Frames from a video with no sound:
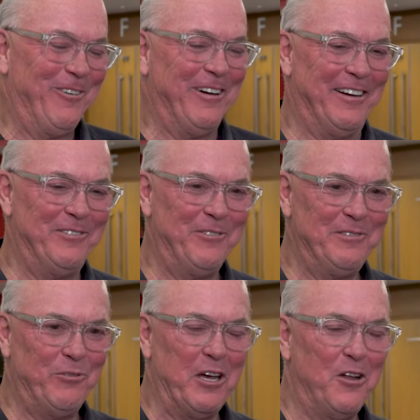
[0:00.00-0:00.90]
well,
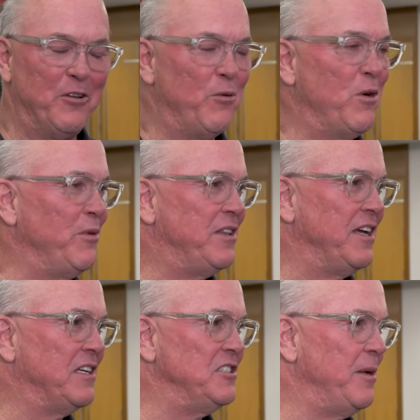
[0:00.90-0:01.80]
we all know what we
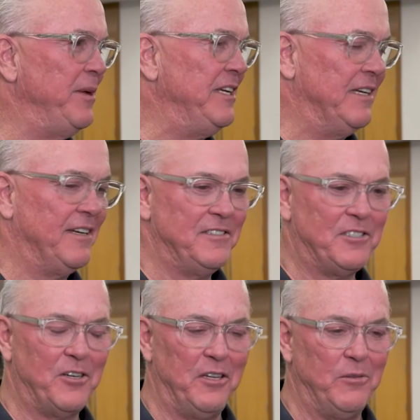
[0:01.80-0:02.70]
think of Jimmy. Uh,
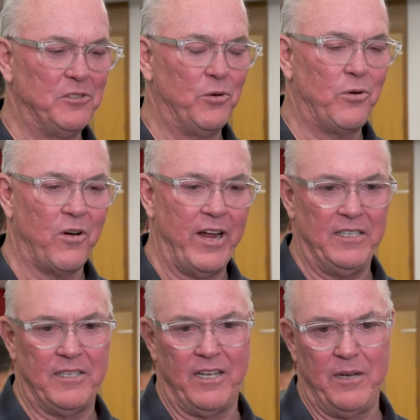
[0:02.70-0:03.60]
certainly, it was
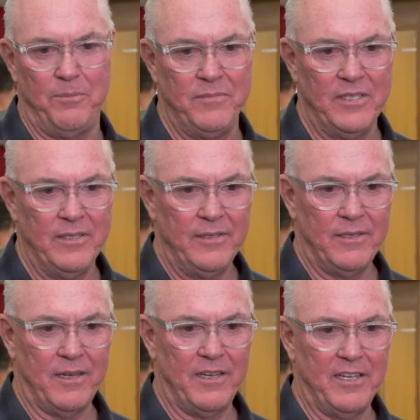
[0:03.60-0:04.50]
great to get him
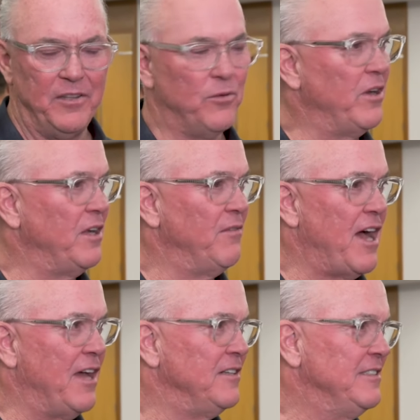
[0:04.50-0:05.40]
uh, in the Ring of
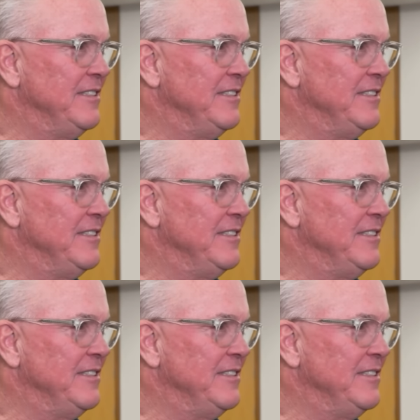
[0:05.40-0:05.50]
Honor,